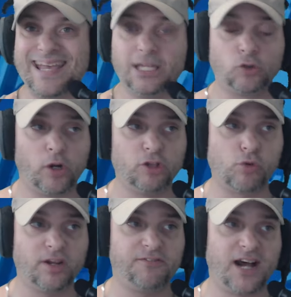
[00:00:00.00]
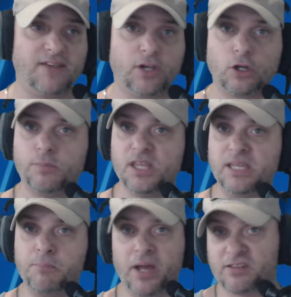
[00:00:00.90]
In 2025, it could be
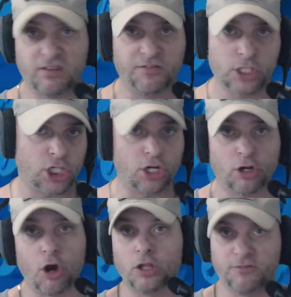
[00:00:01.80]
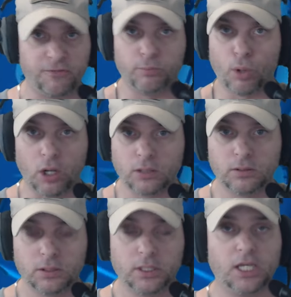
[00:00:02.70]
the best division in all of football.
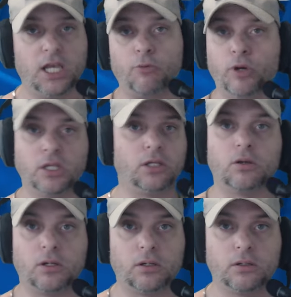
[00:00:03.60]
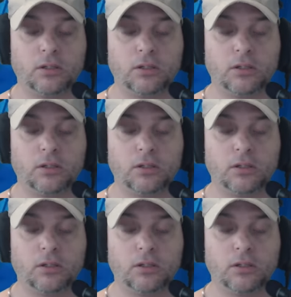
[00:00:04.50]
It really could.